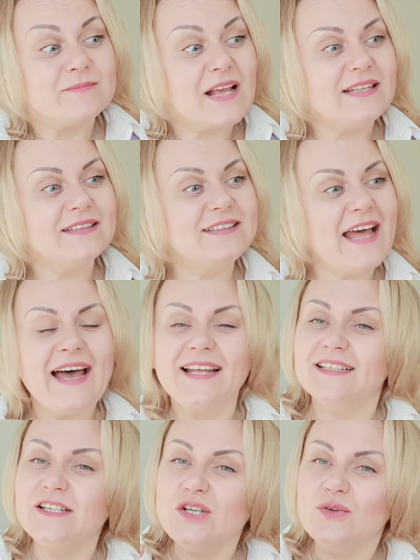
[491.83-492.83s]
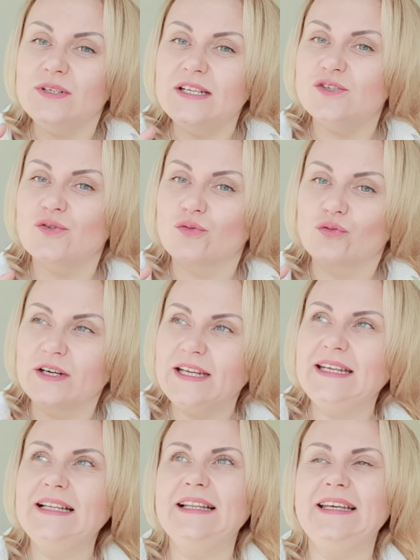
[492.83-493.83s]
then you need to
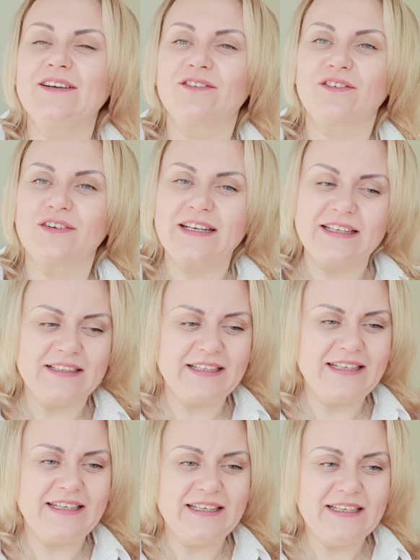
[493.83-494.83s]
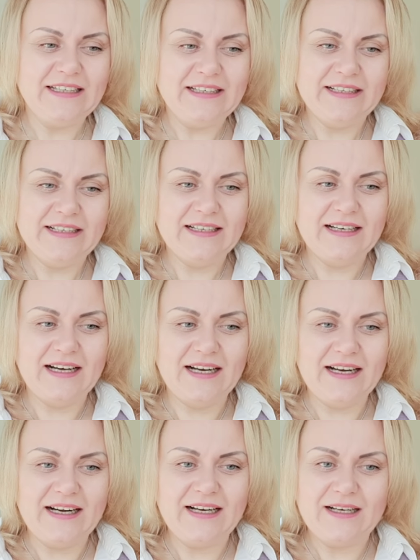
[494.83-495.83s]
really, really
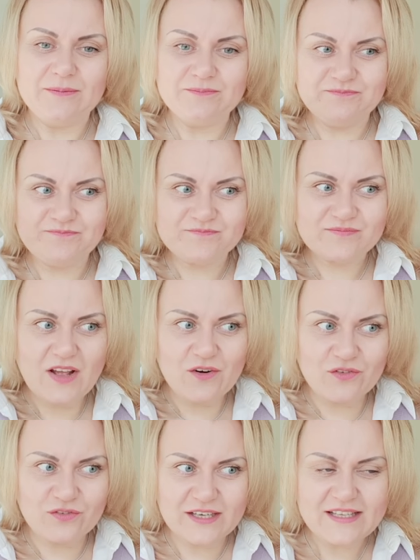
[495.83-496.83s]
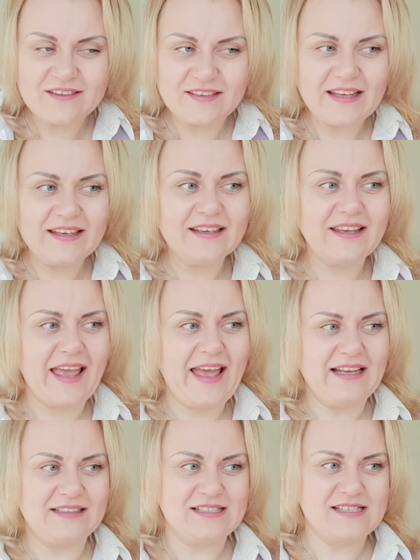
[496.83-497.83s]
rethink
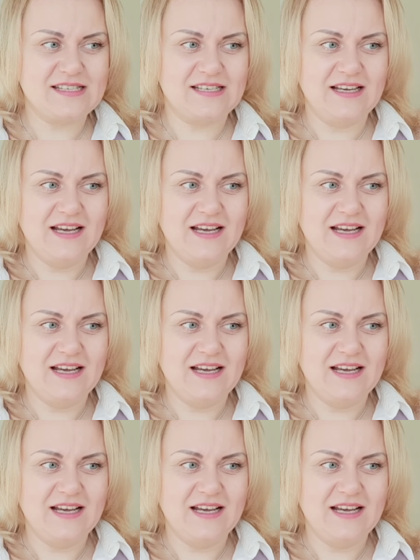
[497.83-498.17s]
and